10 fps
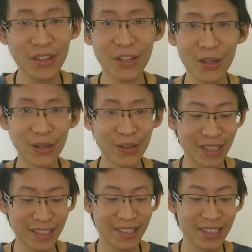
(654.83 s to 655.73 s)
you know,
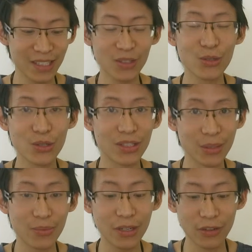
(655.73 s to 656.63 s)
it's
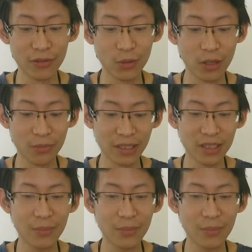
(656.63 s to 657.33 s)
usually pretty overwhelming,